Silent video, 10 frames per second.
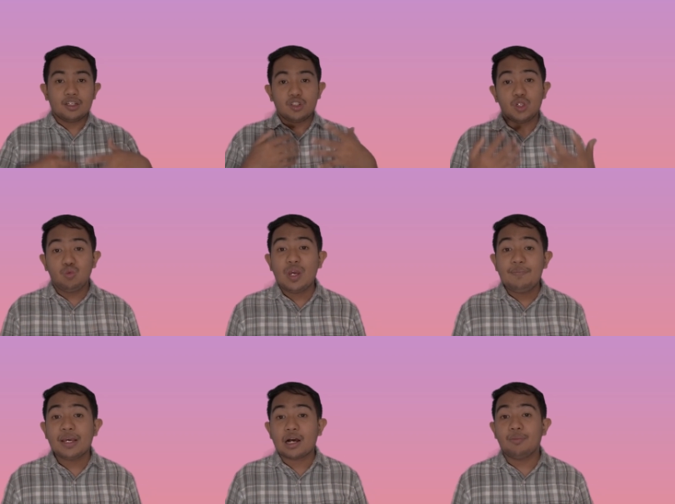Should we
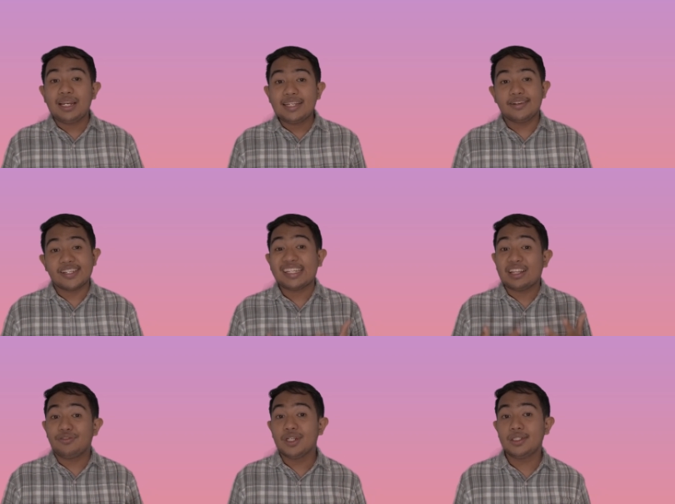become leaders in
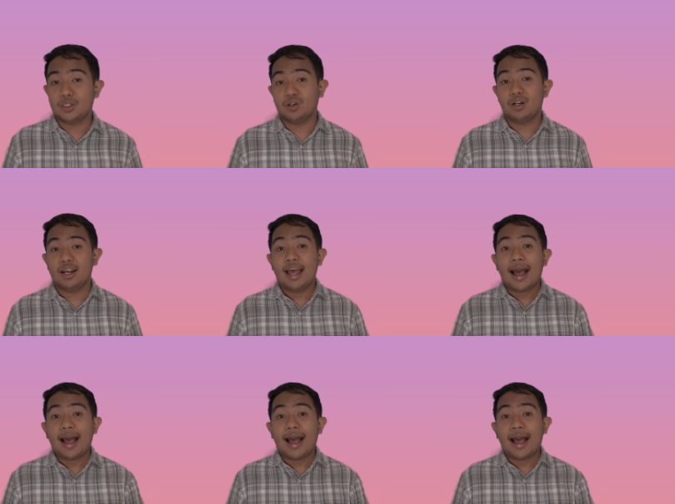the future,